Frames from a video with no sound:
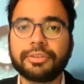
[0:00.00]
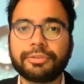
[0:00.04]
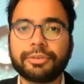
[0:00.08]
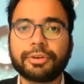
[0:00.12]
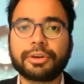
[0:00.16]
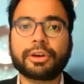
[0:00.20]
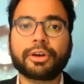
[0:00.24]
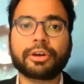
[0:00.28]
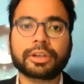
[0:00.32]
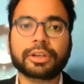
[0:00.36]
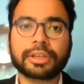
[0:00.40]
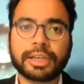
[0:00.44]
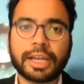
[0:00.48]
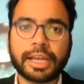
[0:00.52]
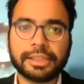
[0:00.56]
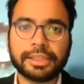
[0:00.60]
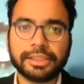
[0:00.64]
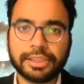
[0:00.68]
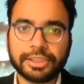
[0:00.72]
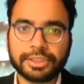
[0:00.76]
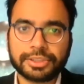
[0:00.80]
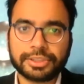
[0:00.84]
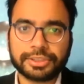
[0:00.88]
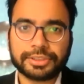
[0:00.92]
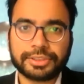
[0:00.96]
for
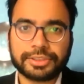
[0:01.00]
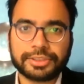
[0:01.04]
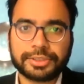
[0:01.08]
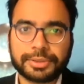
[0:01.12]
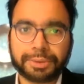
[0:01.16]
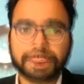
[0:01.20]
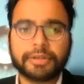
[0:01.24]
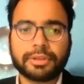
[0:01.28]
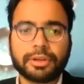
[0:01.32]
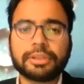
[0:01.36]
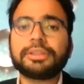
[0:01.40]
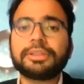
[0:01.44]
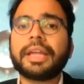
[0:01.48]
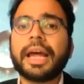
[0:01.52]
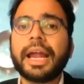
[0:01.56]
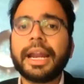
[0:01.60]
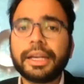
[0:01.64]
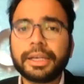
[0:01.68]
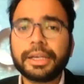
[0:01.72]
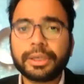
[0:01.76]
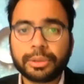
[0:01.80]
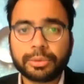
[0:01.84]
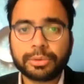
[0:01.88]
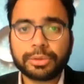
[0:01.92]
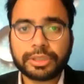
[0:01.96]
organizations. On
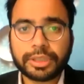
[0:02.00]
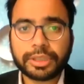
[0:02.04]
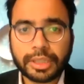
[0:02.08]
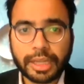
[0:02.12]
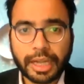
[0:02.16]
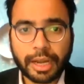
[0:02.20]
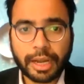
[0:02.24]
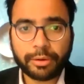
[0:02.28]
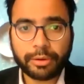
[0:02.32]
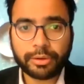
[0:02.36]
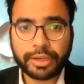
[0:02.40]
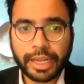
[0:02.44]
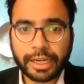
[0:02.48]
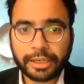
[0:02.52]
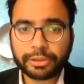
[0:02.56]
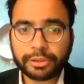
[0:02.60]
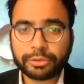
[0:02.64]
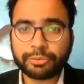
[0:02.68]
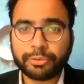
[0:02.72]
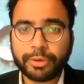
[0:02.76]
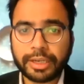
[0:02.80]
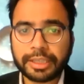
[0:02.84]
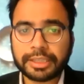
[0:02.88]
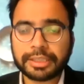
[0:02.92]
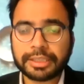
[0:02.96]
that note, I would like to
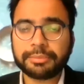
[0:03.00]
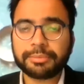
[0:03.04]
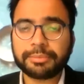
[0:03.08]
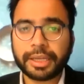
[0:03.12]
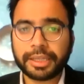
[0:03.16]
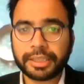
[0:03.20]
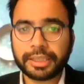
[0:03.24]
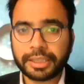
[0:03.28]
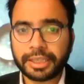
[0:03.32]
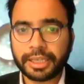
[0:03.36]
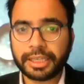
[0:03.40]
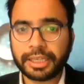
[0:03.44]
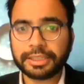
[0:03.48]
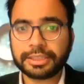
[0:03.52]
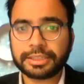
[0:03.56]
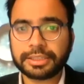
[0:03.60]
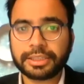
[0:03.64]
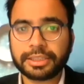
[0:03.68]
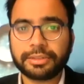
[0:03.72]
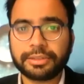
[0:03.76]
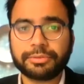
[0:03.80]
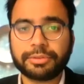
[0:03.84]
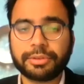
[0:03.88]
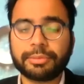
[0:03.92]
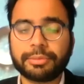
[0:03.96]
welcome my guest
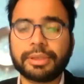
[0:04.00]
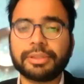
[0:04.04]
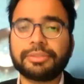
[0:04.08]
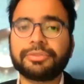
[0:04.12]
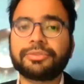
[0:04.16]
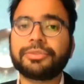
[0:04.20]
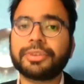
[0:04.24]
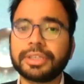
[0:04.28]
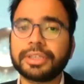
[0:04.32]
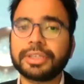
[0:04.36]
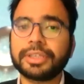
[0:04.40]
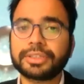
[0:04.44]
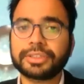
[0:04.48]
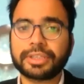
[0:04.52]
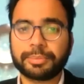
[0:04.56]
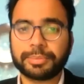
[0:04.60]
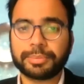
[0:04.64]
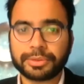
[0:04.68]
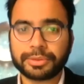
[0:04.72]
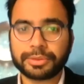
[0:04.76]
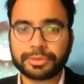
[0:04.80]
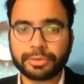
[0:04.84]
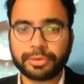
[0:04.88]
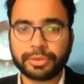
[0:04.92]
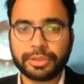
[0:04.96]
for my first
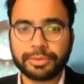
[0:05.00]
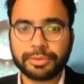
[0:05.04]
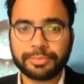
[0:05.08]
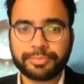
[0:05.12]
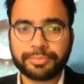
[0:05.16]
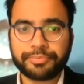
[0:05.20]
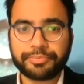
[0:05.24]
episode.